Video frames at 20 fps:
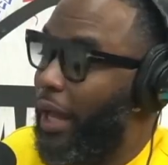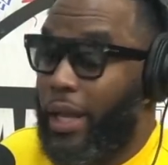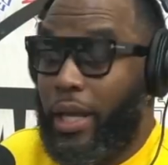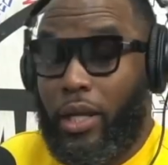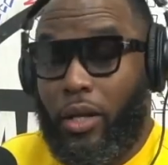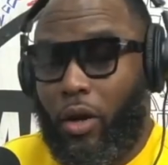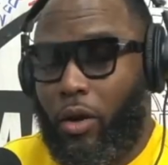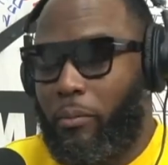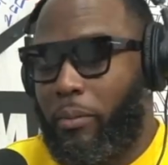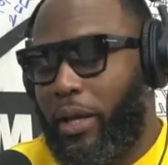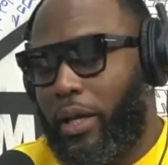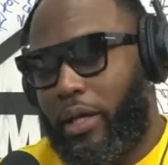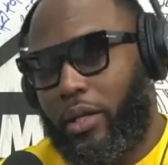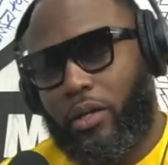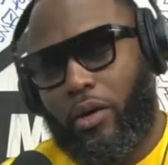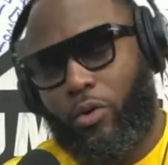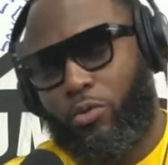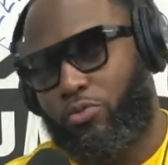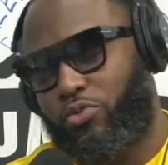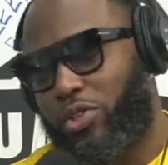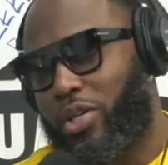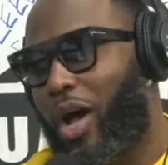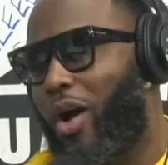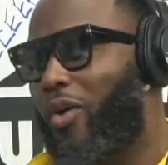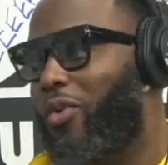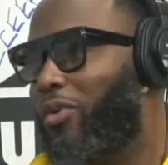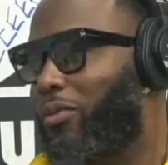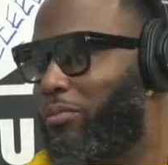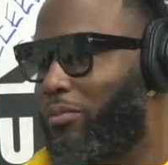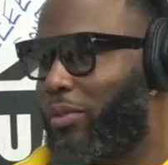he don't, man, he don't
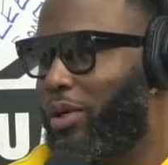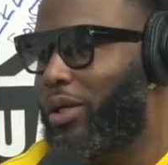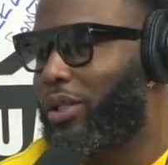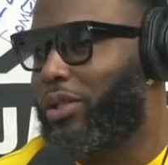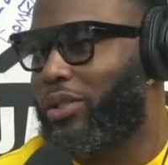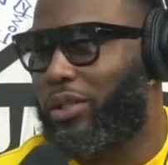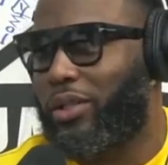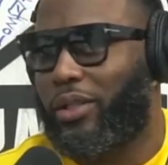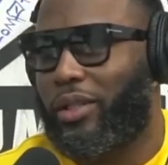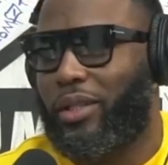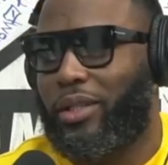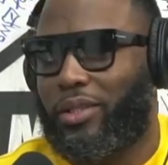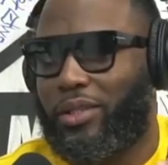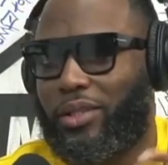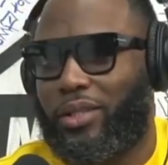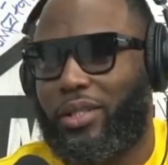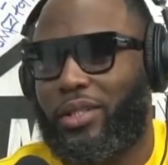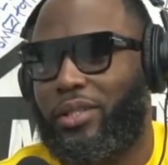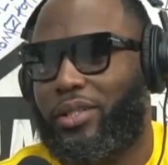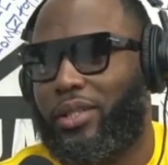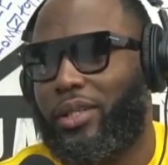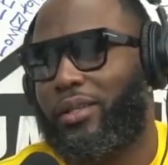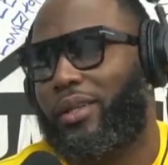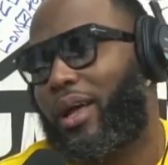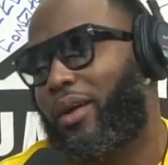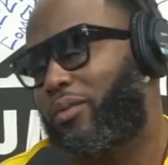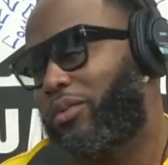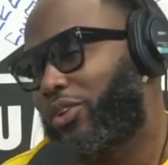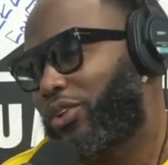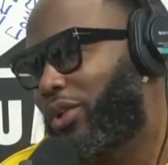talk much into detail,
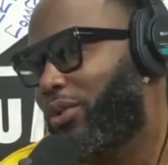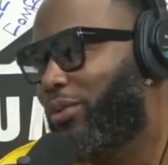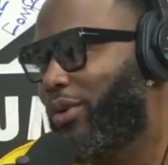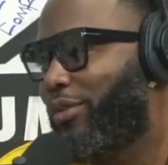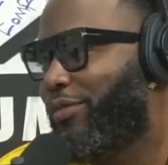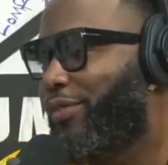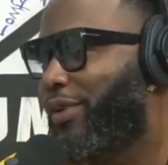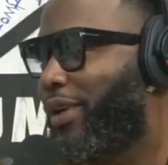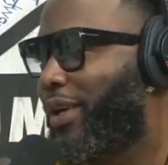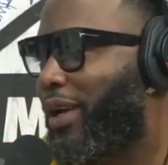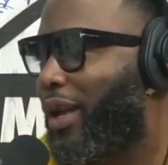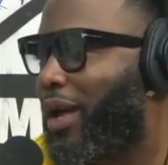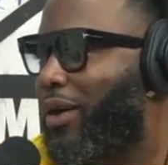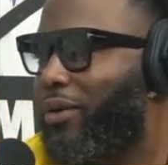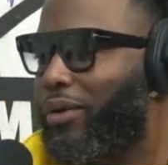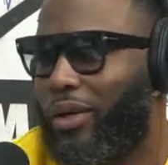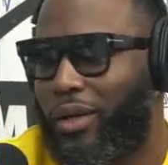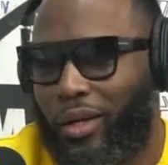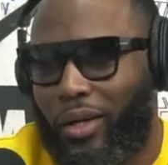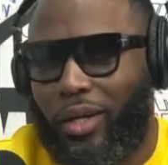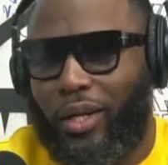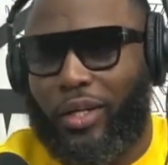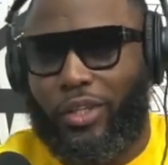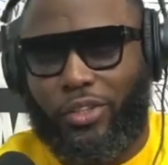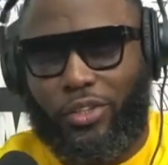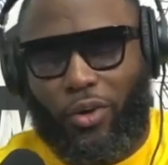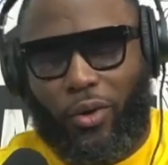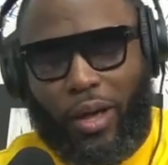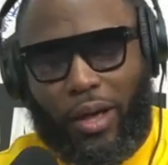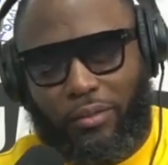like, we shit, we'll figure it out.
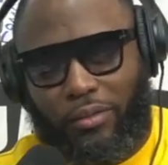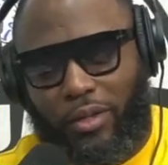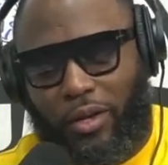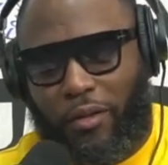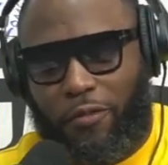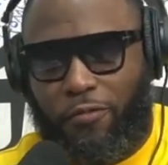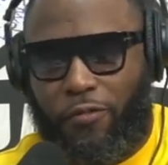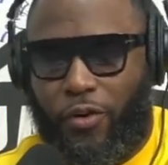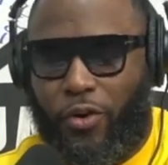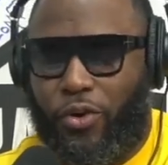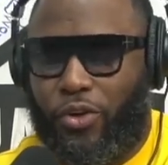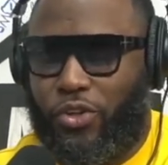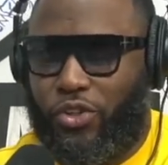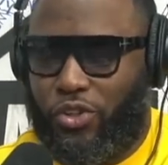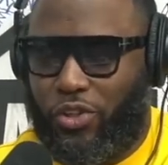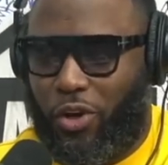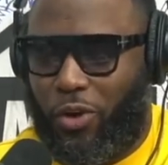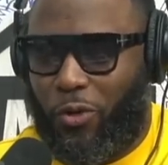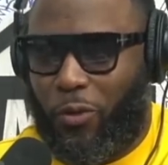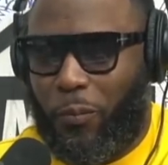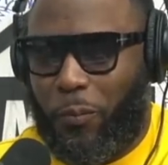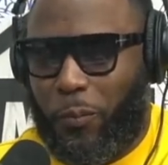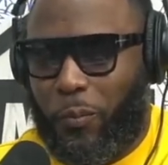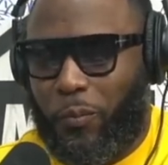So after that first show,